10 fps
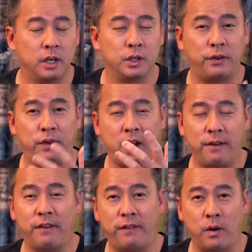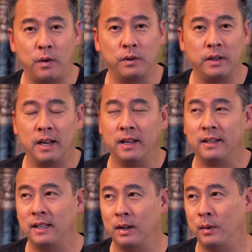So if you have a phone
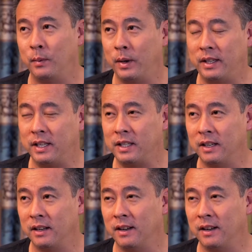with this